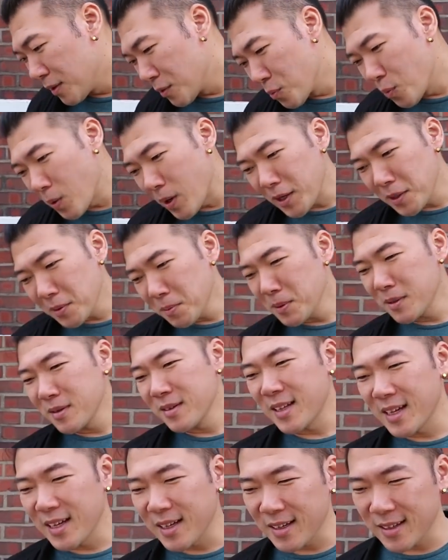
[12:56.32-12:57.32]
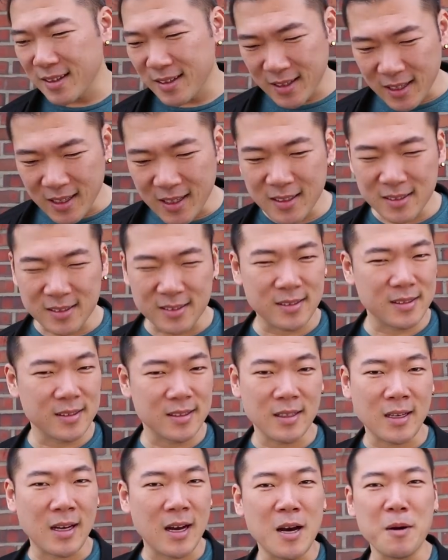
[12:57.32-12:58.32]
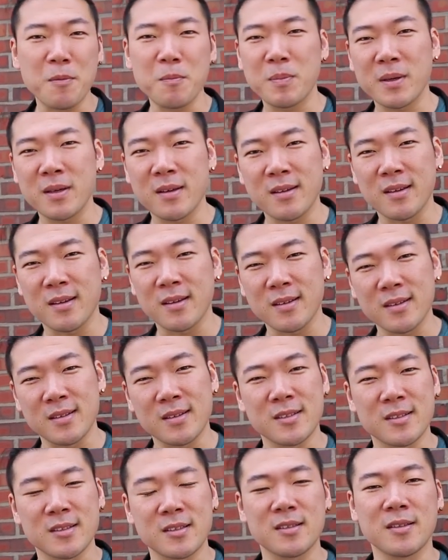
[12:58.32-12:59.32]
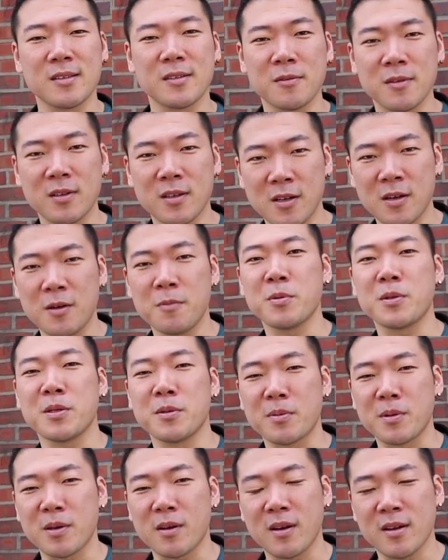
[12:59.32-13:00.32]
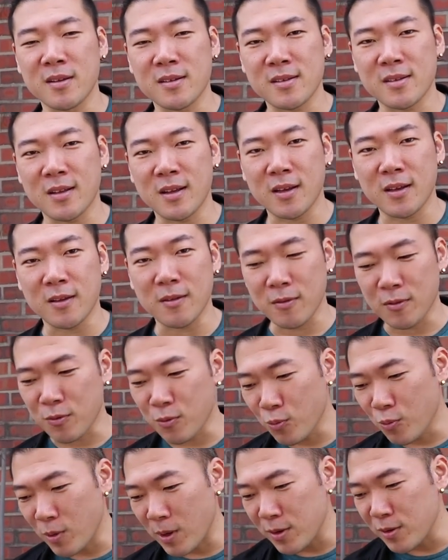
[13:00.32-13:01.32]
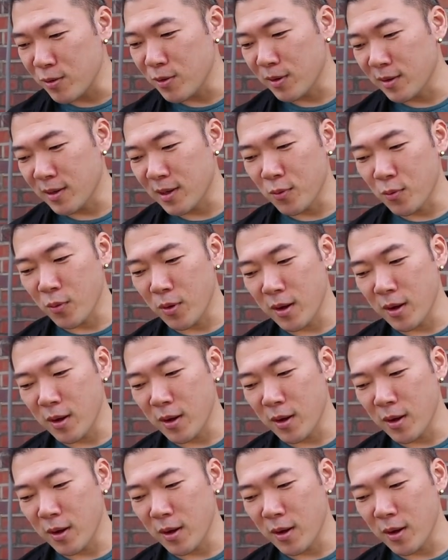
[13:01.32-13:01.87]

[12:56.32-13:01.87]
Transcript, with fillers: whatever like things can't be this comfortable as like when you are not